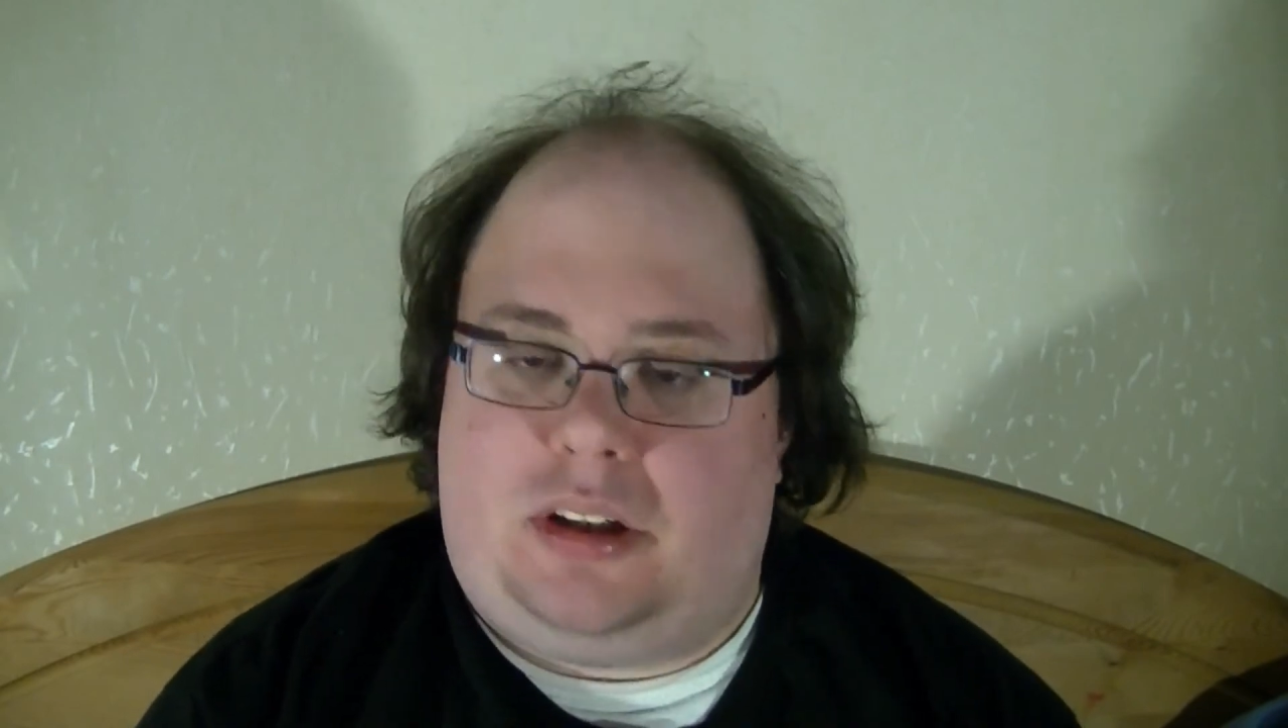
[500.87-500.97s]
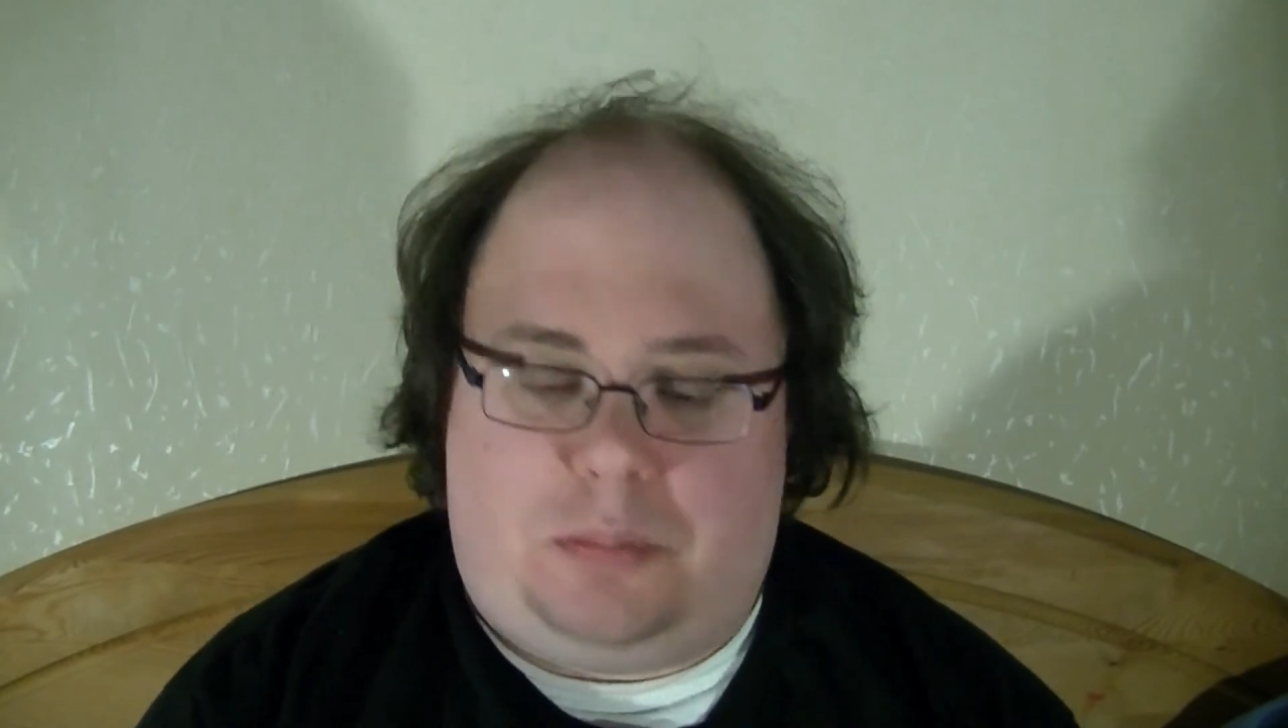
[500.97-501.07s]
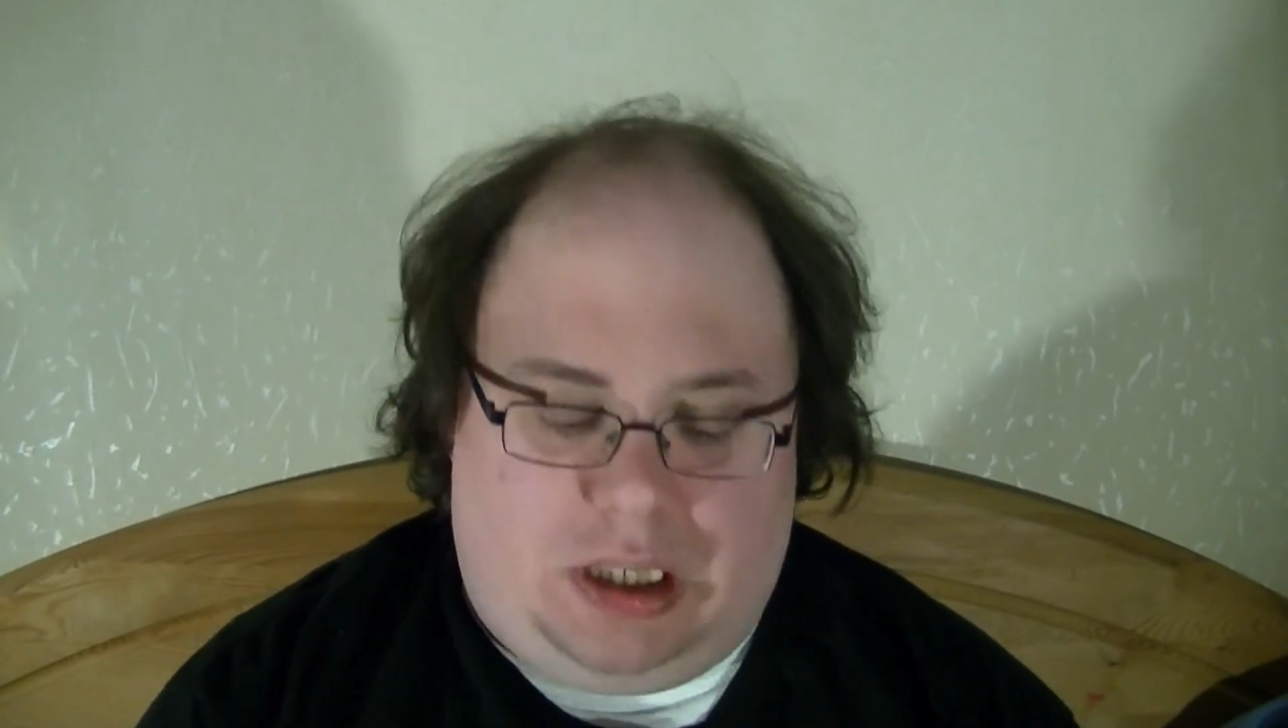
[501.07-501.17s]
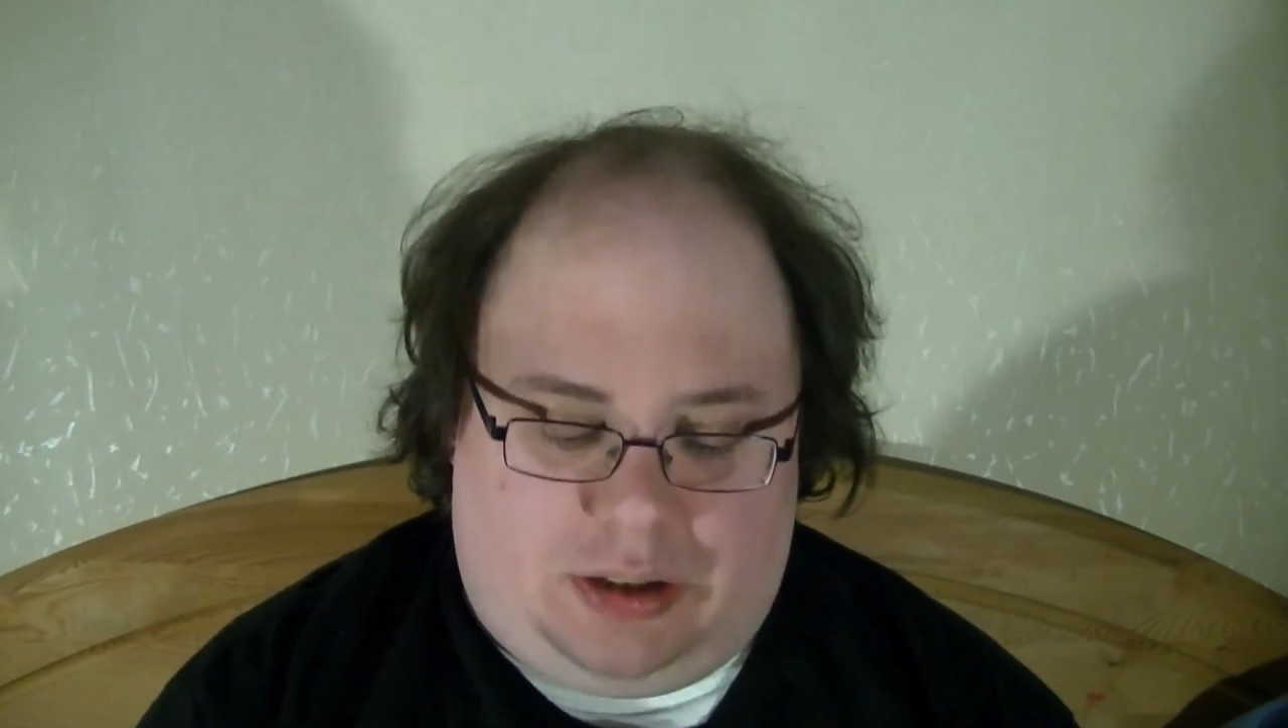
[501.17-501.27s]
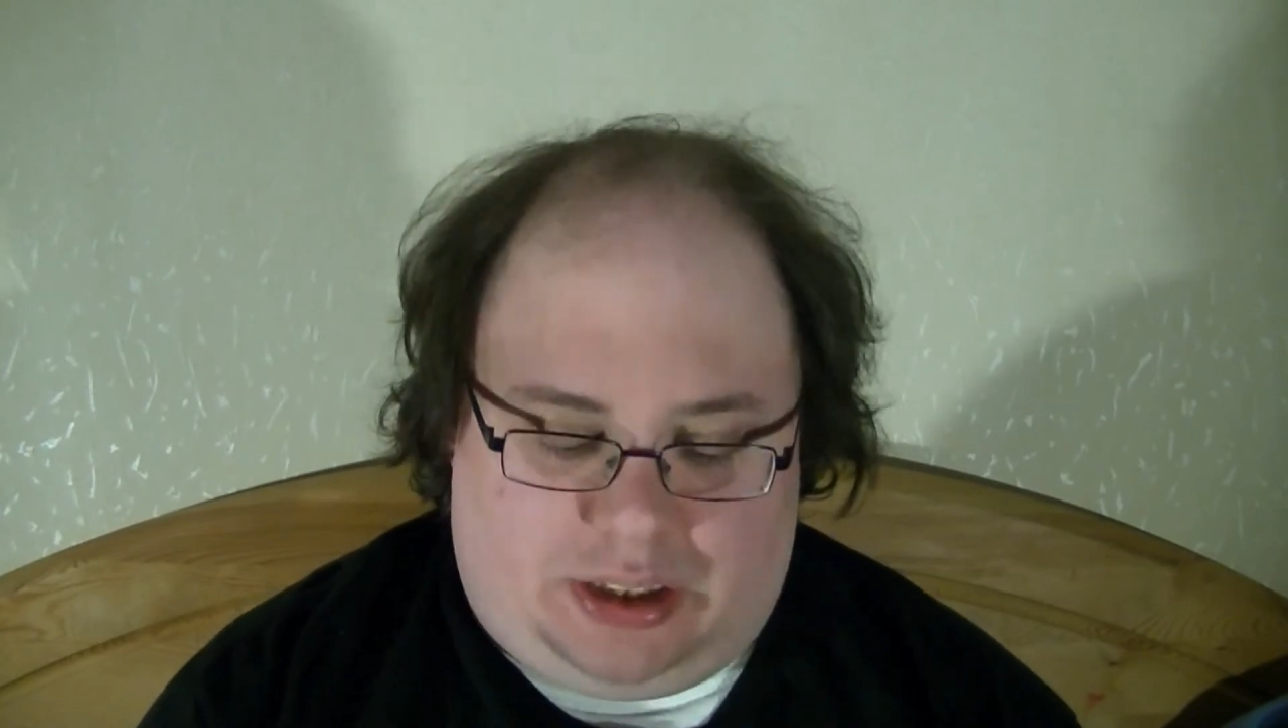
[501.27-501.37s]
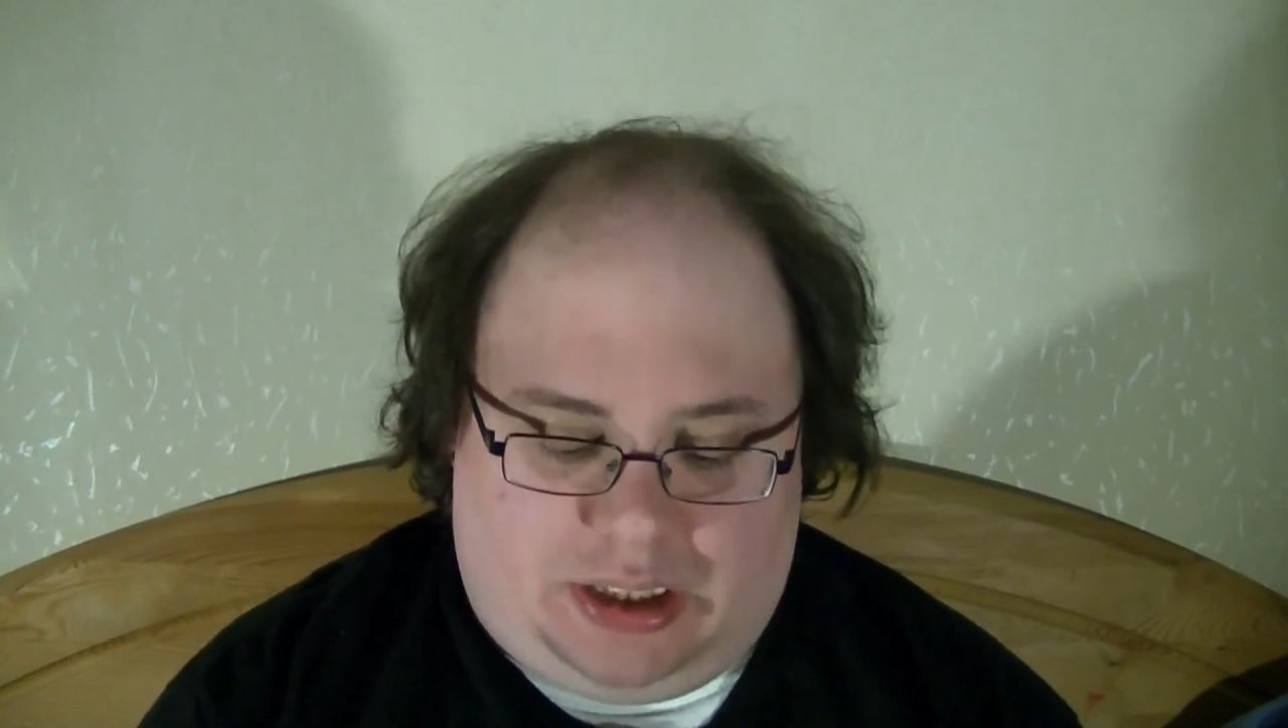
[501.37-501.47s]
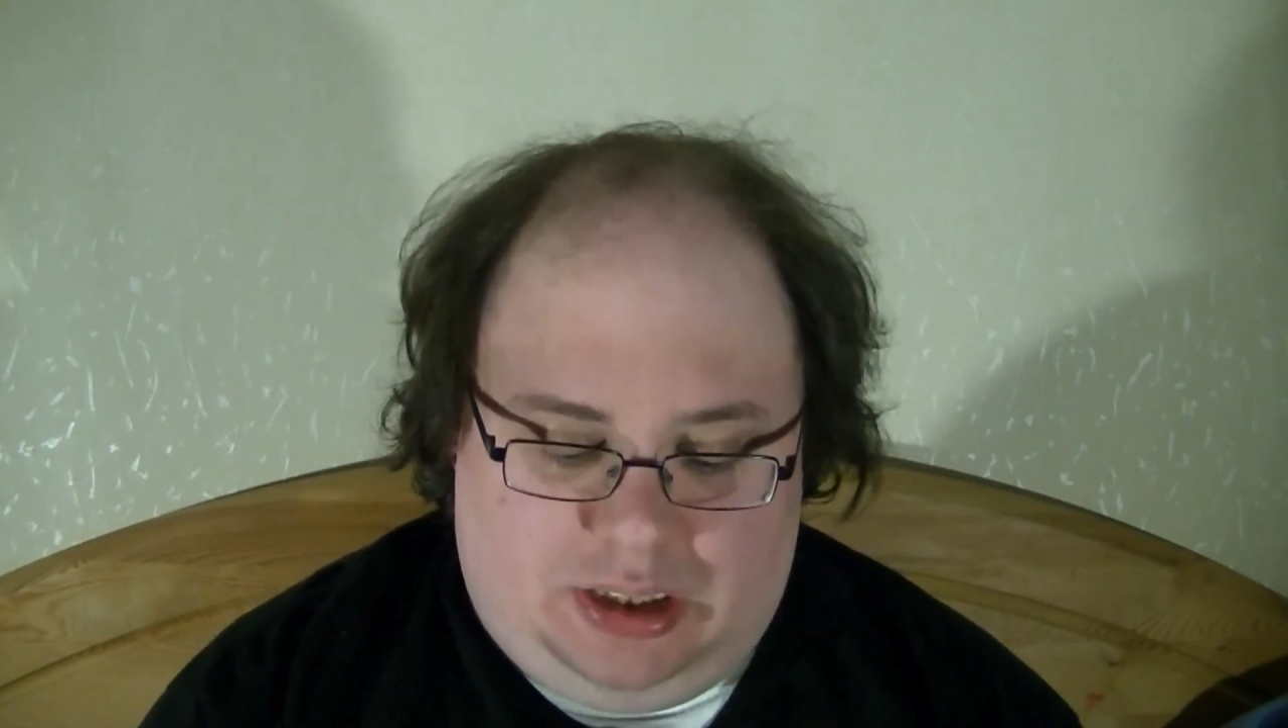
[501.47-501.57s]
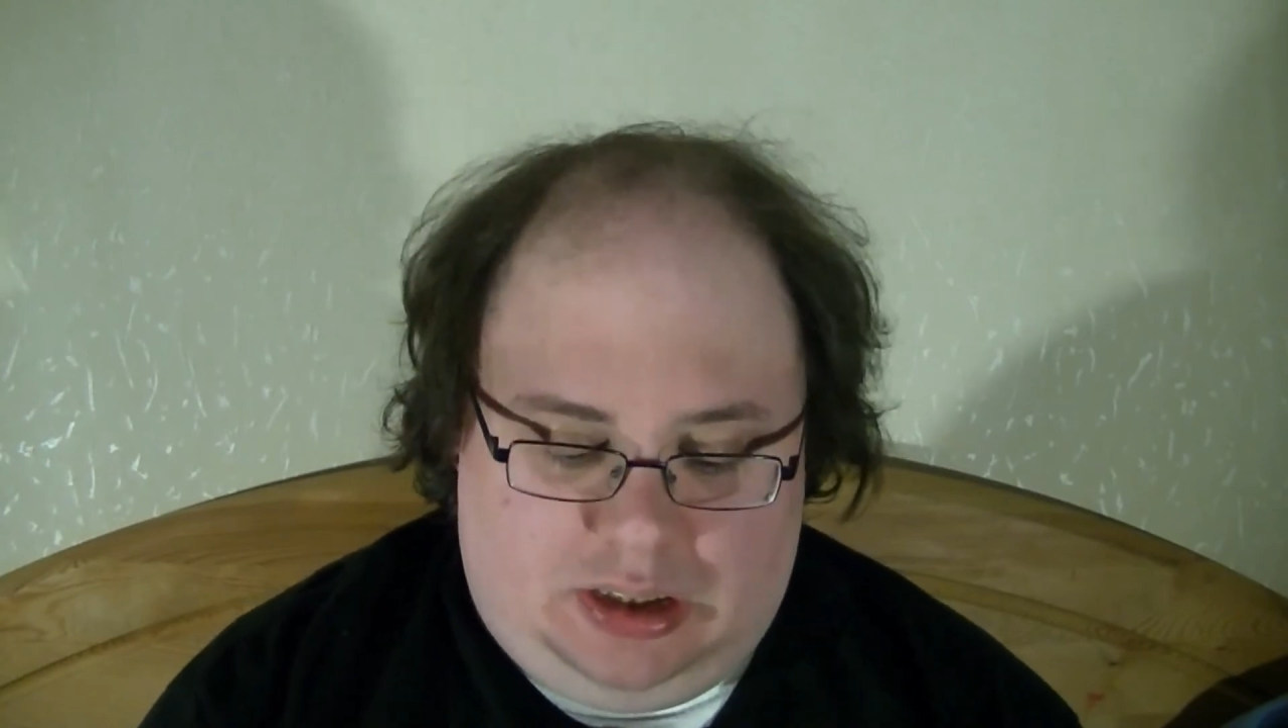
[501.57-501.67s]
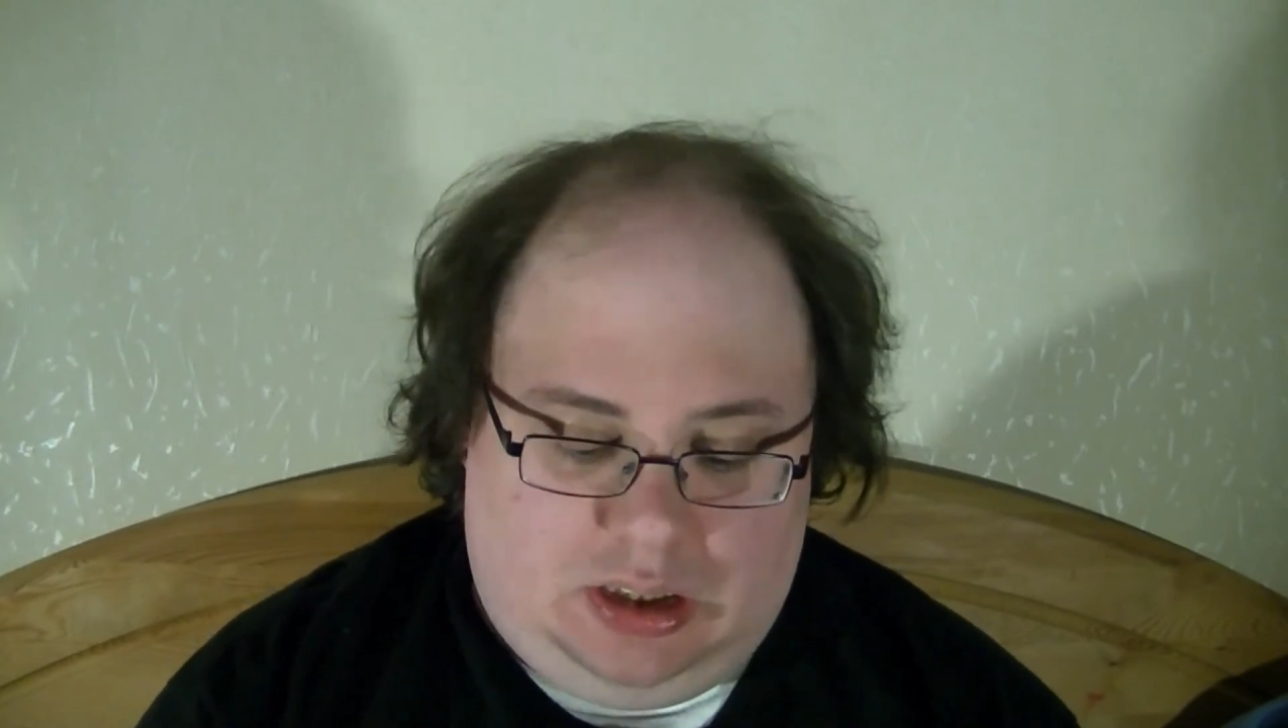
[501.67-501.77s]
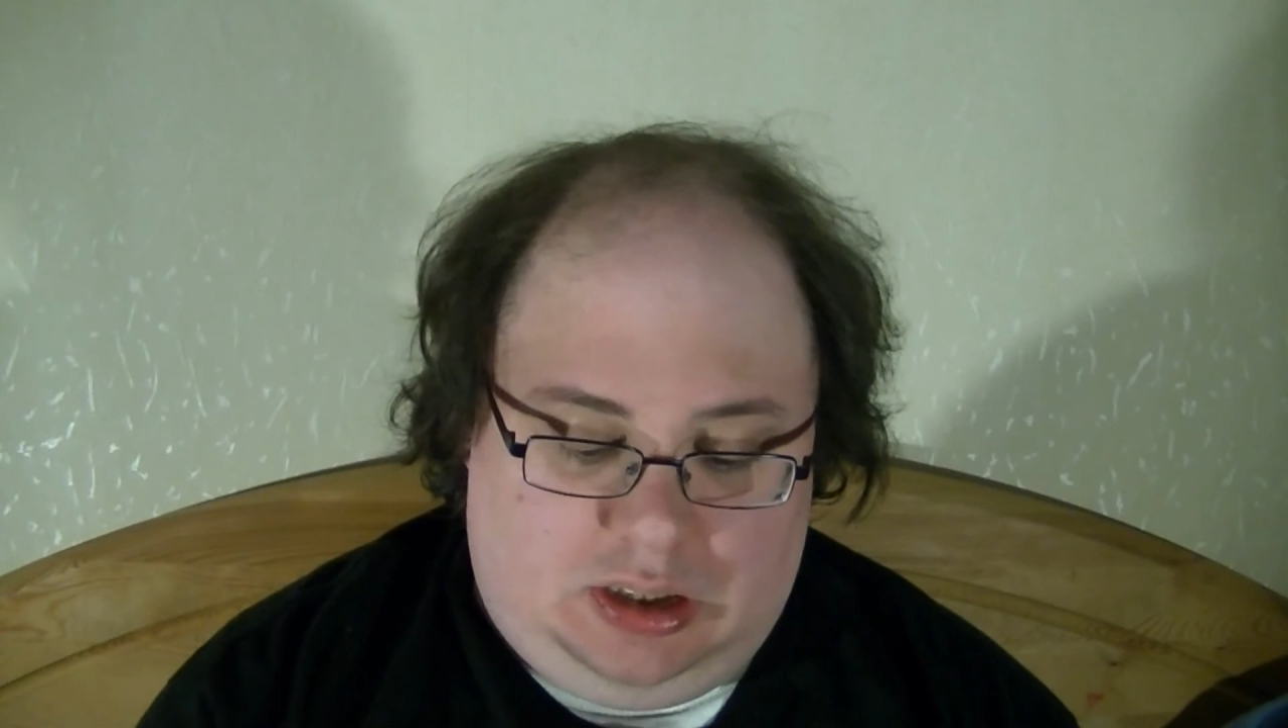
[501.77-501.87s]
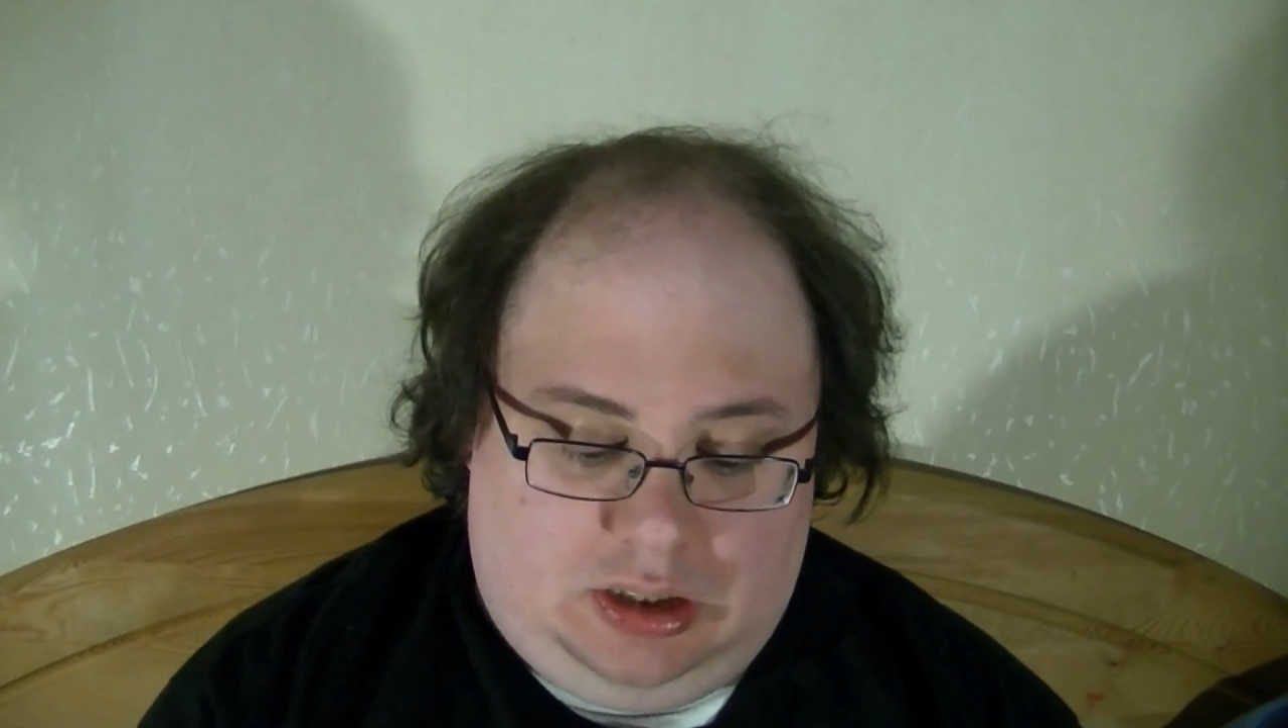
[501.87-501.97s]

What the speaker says: America,